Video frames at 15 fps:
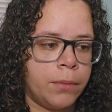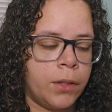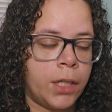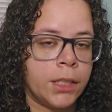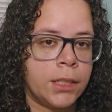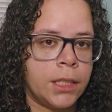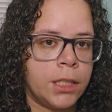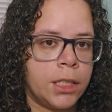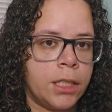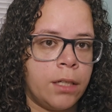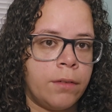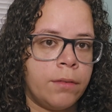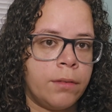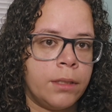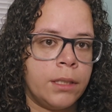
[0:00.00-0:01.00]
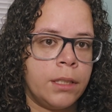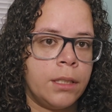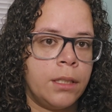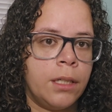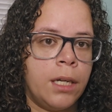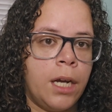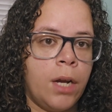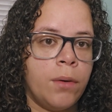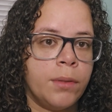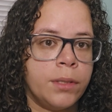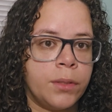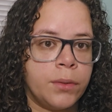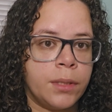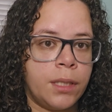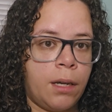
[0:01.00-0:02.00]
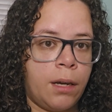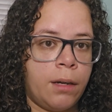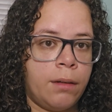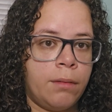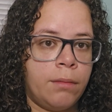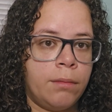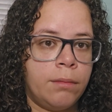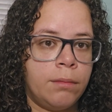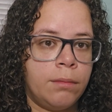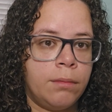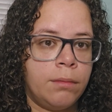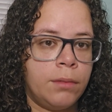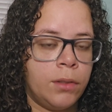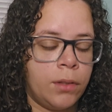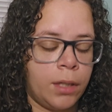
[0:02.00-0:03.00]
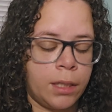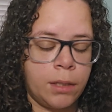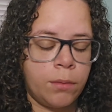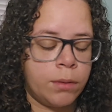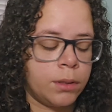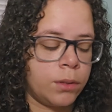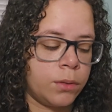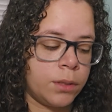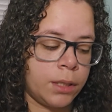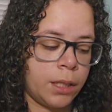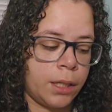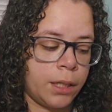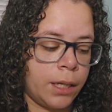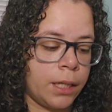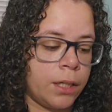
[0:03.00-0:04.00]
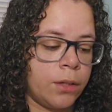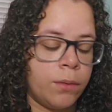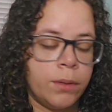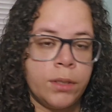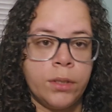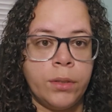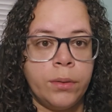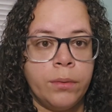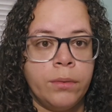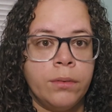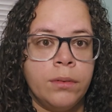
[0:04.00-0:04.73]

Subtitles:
cross stitch stuff. It was so sad. It was so sad. I didn't know what to do.